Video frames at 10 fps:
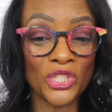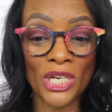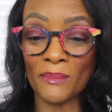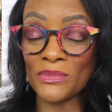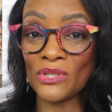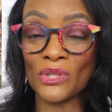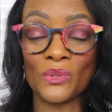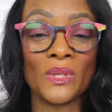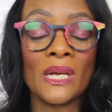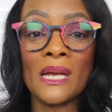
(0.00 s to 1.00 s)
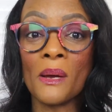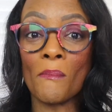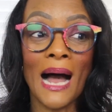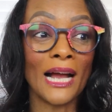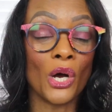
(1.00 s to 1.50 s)
jumpsuit,
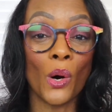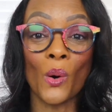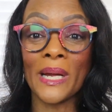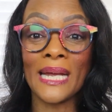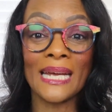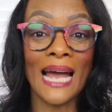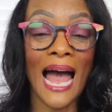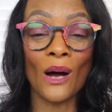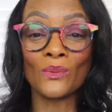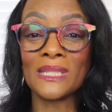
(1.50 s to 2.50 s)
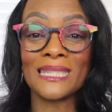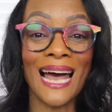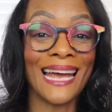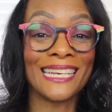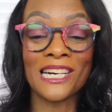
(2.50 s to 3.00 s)
my going
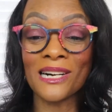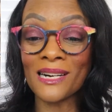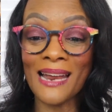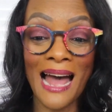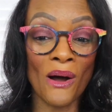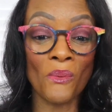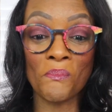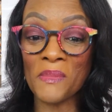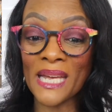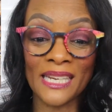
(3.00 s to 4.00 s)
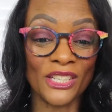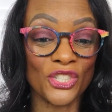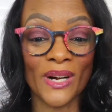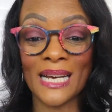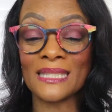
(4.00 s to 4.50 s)
outside cutout mini
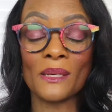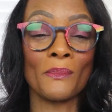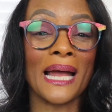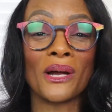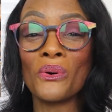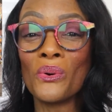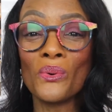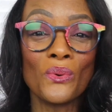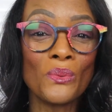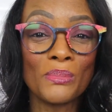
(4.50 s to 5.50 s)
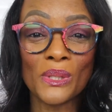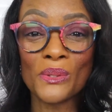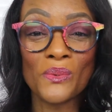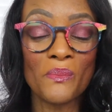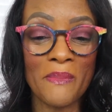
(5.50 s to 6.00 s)
dress, my cool
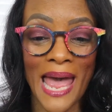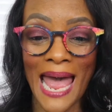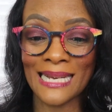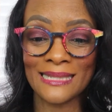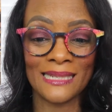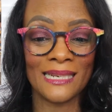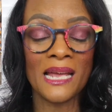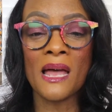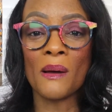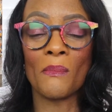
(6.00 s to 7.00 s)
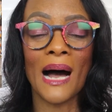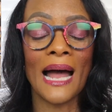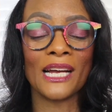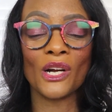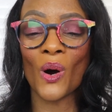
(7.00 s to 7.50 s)
blue maxi,
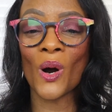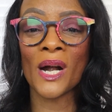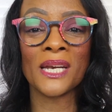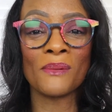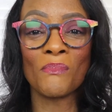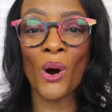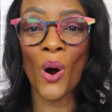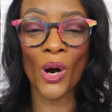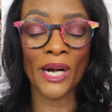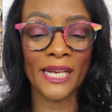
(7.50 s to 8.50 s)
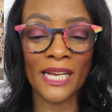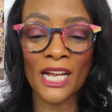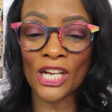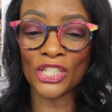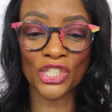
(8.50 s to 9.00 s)
my garden party
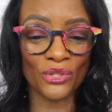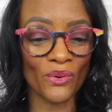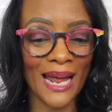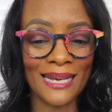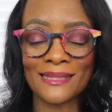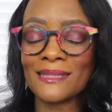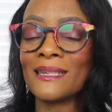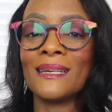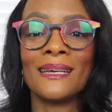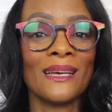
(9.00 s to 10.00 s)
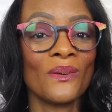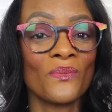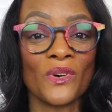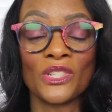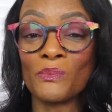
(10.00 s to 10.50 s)
dress
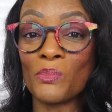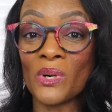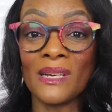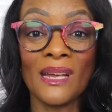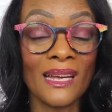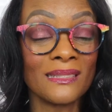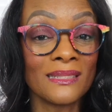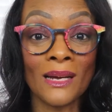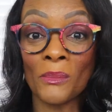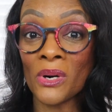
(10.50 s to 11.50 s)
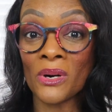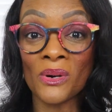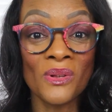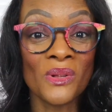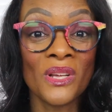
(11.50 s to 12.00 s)
for spring and summer.